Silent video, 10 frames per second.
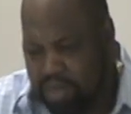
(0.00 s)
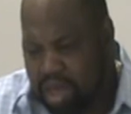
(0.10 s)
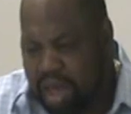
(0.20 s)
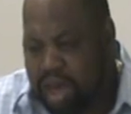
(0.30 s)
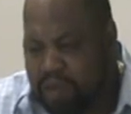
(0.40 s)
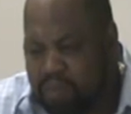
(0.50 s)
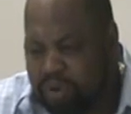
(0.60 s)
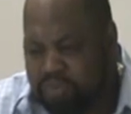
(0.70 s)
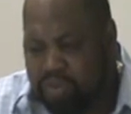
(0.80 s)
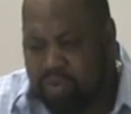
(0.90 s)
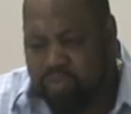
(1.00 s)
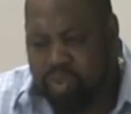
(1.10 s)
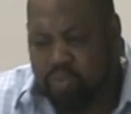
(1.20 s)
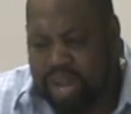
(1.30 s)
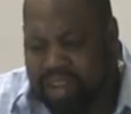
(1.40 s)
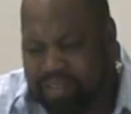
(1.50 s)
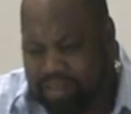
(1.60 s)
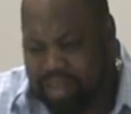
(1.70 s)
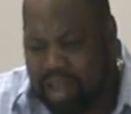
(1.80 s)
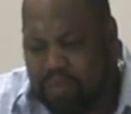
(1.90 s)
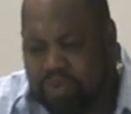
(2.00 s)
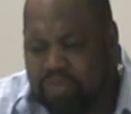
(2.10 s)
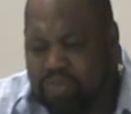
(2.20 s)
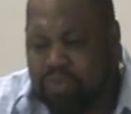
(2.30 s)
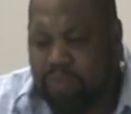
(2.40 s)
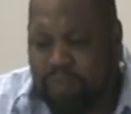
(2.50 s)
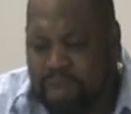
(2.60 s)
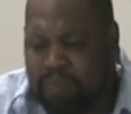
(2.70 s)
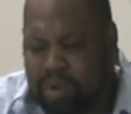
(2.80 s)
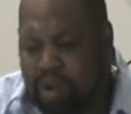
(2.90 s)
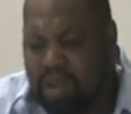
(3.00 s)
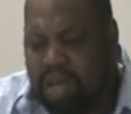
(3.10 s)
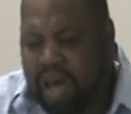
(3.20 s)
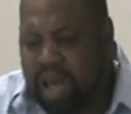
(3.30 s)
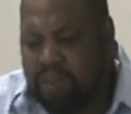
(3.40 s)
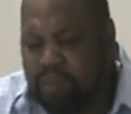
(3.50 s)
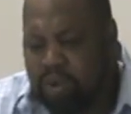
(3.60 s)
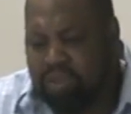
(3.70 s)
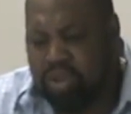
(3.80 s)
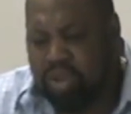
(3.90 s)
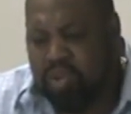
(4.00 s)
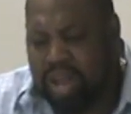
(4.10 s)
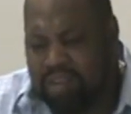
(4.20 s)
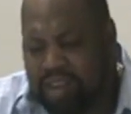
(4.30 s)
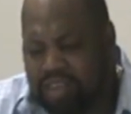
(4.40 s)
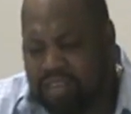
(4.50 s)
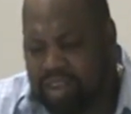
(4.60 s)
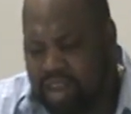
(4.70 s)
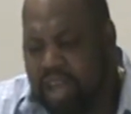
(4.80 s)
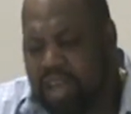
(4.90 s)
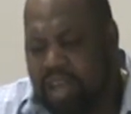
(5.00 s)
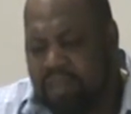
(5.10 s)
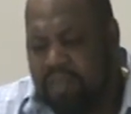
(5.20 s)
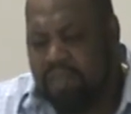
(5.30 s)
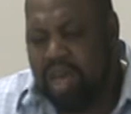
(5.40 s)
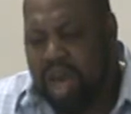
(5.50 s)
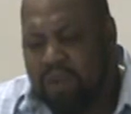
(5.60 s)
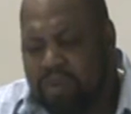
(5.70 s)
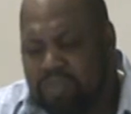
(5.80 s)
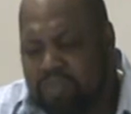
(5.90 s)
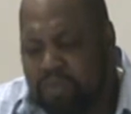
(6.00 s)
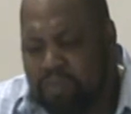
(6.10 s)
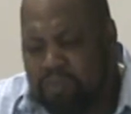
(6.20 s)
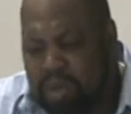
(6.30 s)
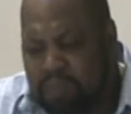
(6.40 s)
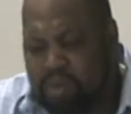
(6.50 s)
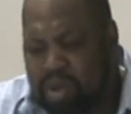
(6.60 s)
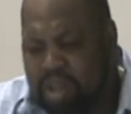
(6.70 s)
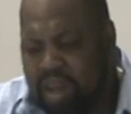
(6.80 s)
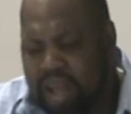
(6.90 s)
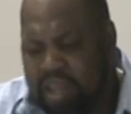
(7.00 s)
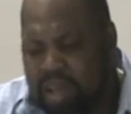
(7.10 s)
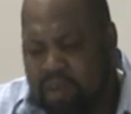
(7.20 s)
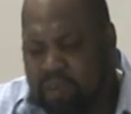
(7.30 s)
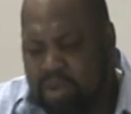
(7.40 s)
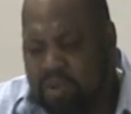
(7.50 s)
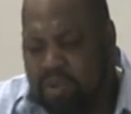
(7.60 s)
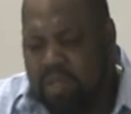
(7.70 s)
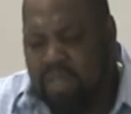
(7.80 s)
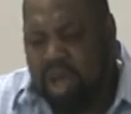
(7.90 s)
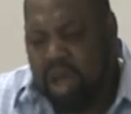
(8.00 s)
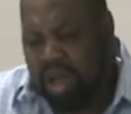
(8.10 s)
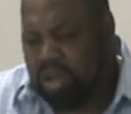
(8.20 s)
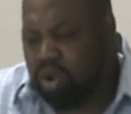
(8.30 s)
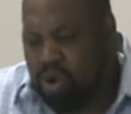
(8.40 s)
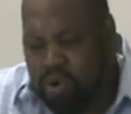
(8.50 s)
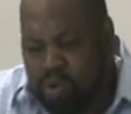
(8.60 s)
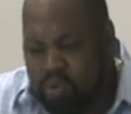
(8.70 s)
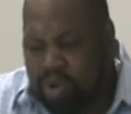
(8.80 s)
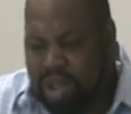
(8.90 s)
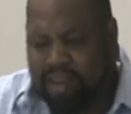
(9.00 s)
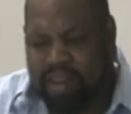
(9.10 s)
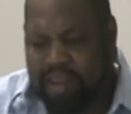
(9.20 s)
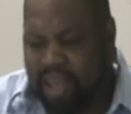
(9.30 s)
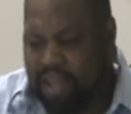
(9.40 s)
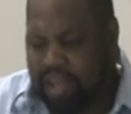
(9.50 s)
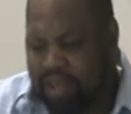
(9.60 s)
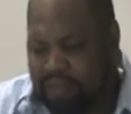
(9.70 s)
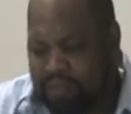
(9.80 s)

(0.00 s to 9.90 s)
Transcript: how I brought you over the Red Sea. I want you to remember how I brought you through that desert land. I want you to remember that I kept you cool in the day